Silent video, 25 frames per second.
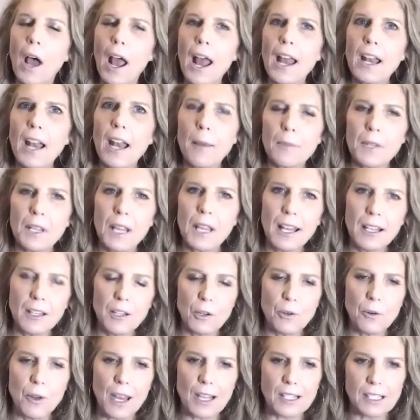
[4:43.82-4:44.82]
I'm glad
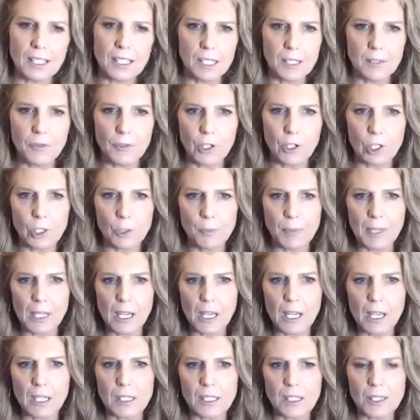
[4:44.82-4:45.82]
you asked this first
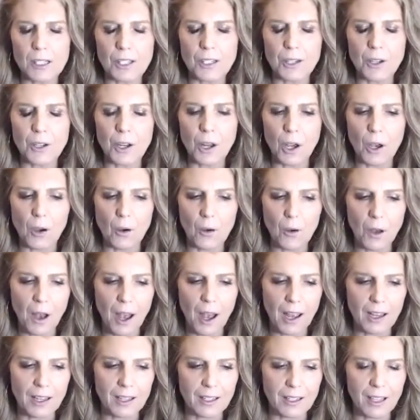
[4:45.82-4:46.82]
because,
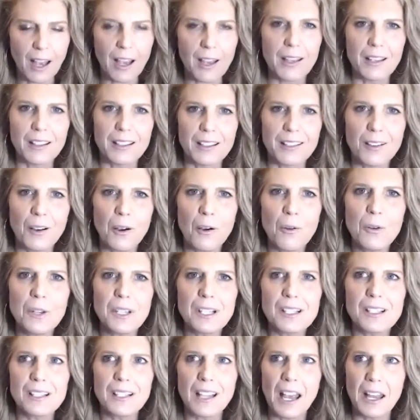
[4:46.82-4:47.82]
I
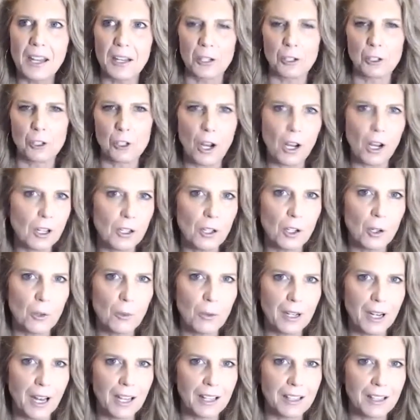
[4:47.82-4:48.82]
always kind of chuckle
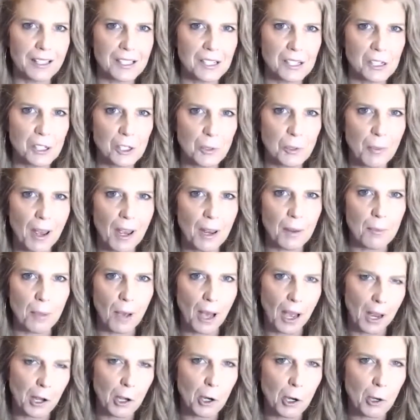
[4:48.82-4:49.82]
when I listen to my
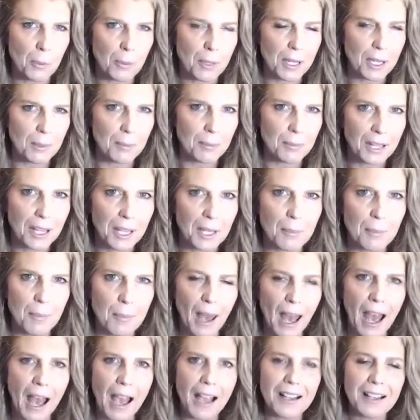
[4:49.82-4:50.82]
bio being played
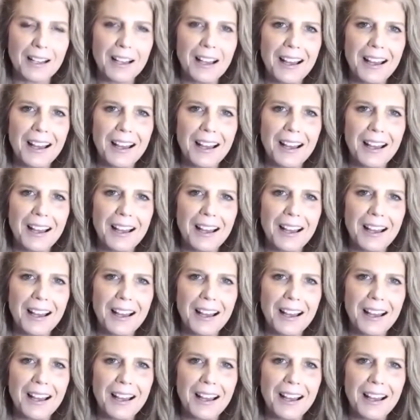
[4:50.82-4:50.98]
back.